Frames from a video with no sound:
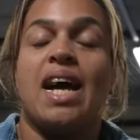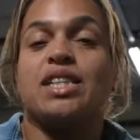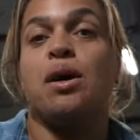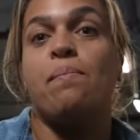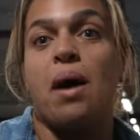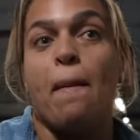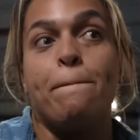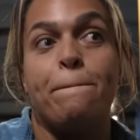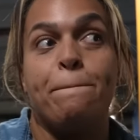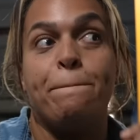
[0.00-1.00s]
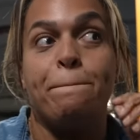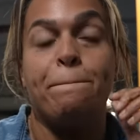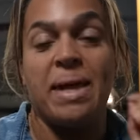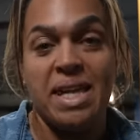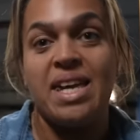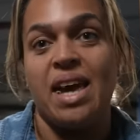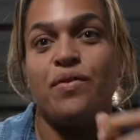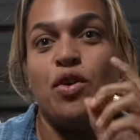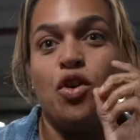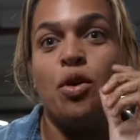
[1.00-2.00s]
get some Peaky
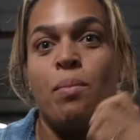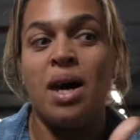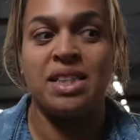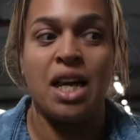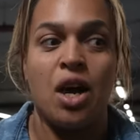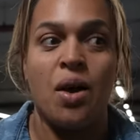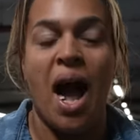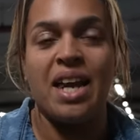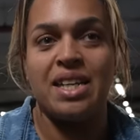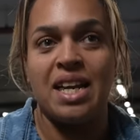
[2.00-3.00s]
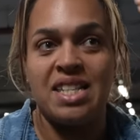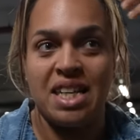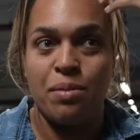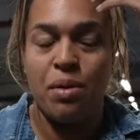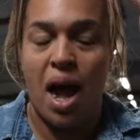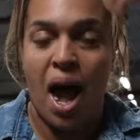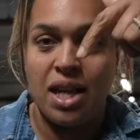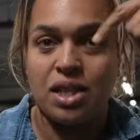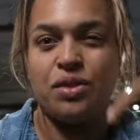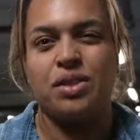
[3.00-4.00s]
oh Marcelo, God, and I need to take them
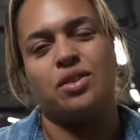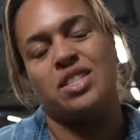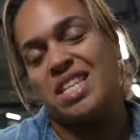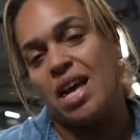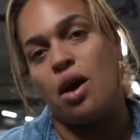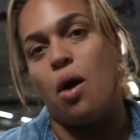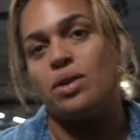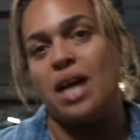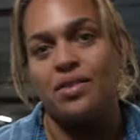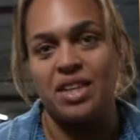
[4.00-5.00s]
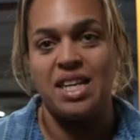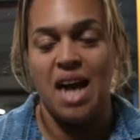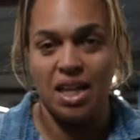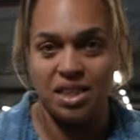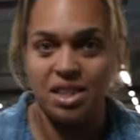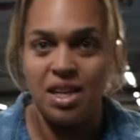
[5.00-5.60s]
hats because it's getting cold now. They need hats.